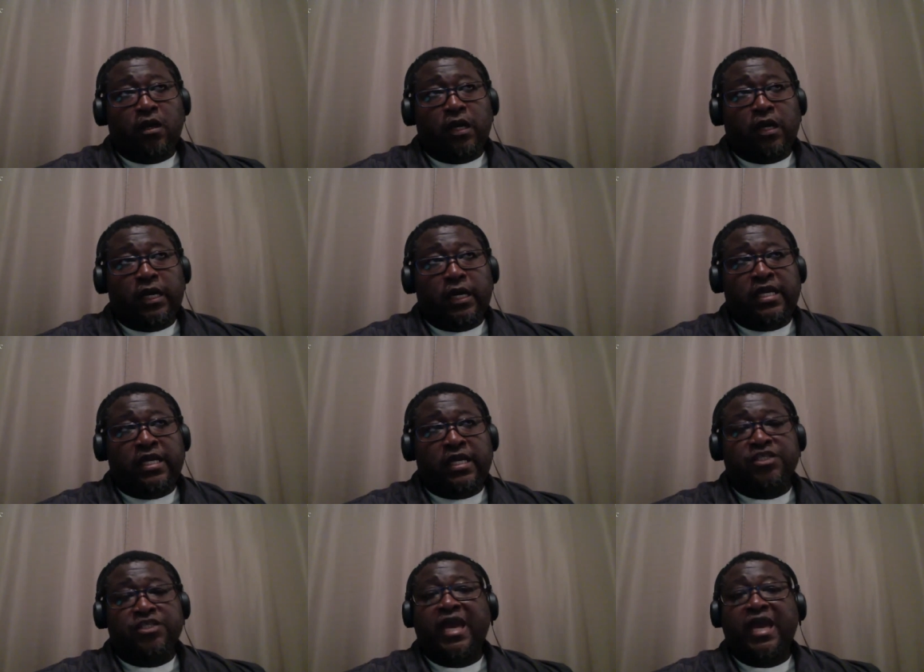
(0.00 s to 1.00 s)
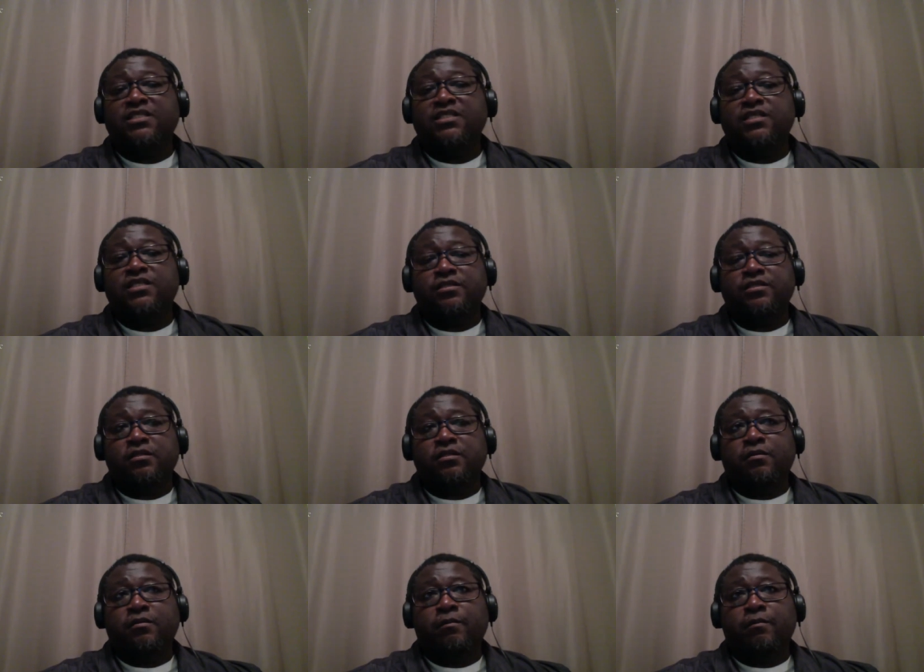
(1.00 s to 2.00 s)
In education,
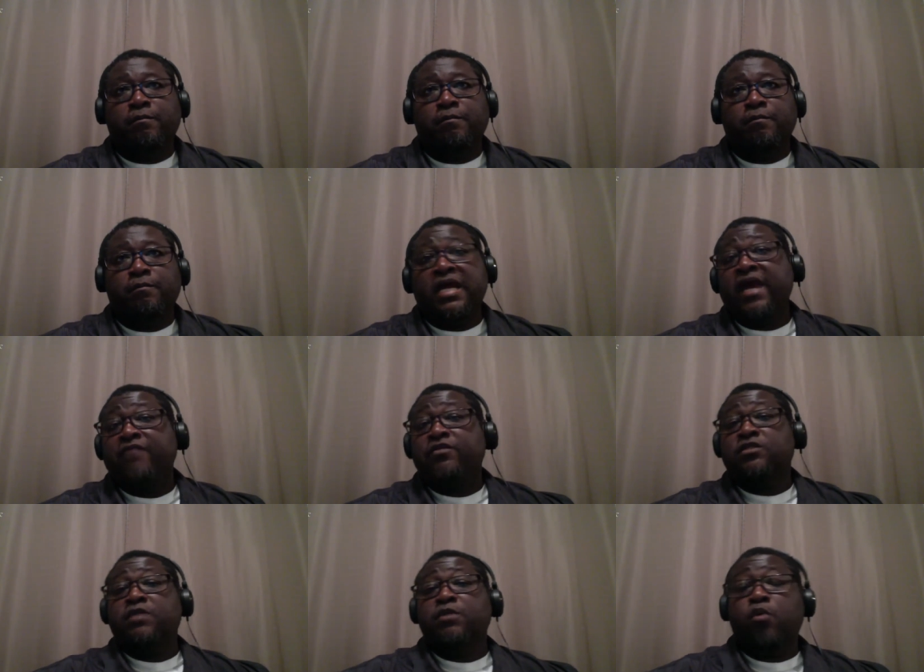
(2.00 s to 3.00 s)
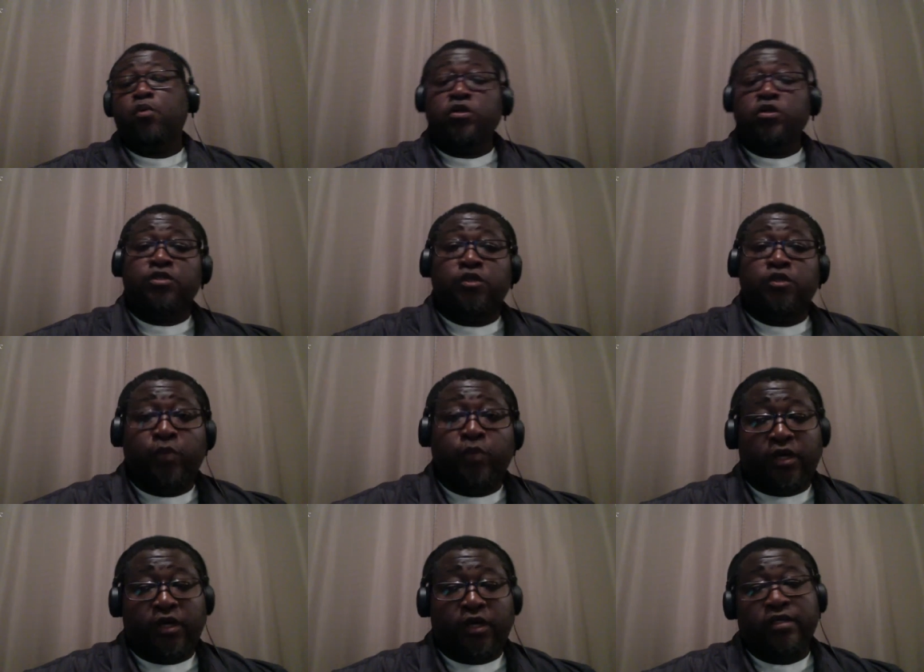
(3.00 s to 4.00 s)
may not have the same importance to you
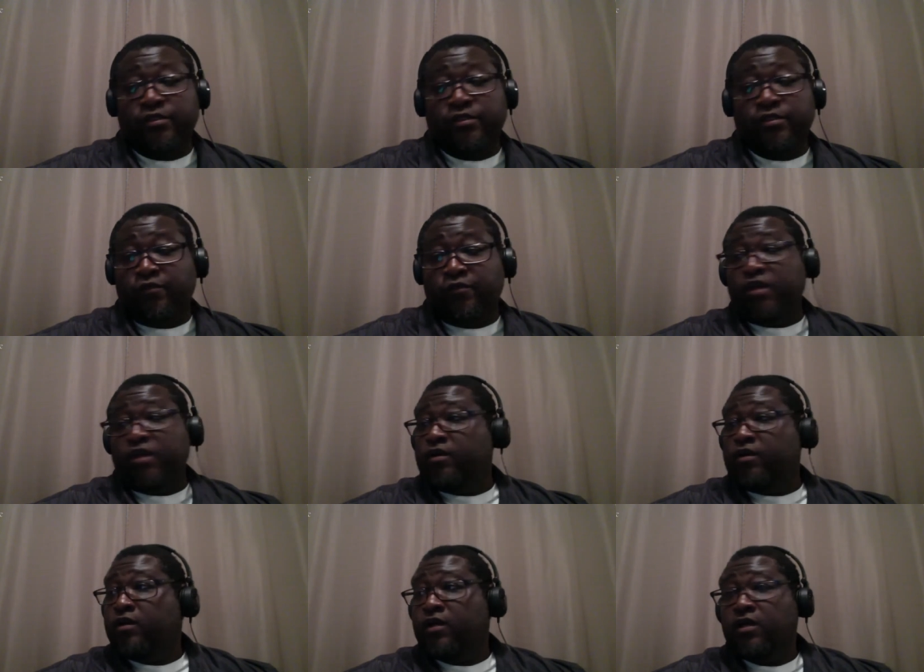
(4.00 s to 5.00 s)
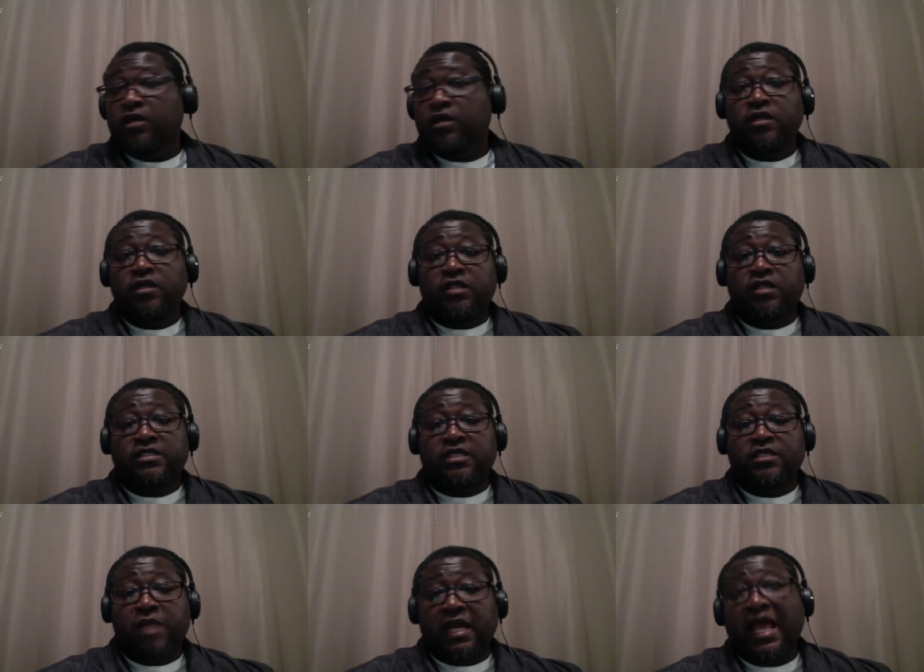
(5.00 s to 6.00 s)
because you figure this
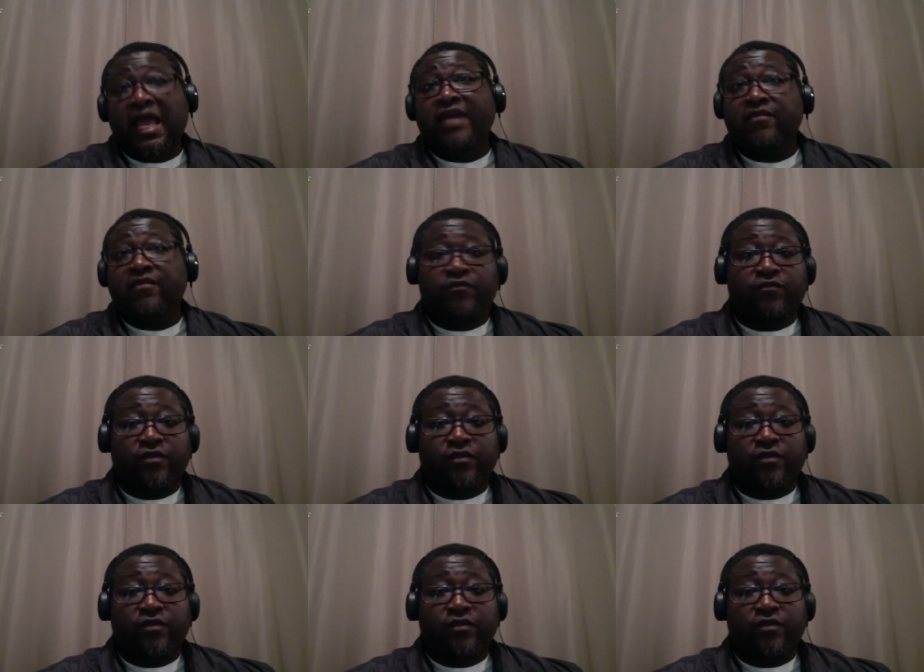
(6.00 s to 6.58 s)
is my life.